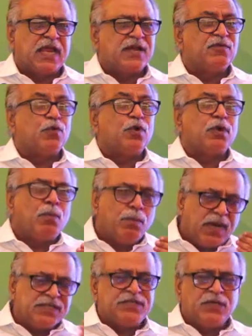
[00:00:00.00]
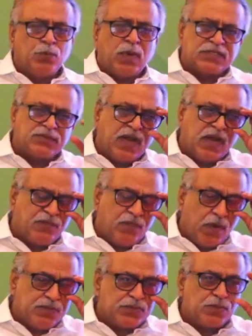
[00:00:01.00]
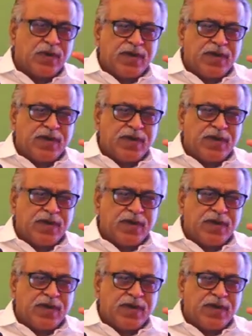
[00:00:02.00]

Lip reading: and we've got a much advanced platforms to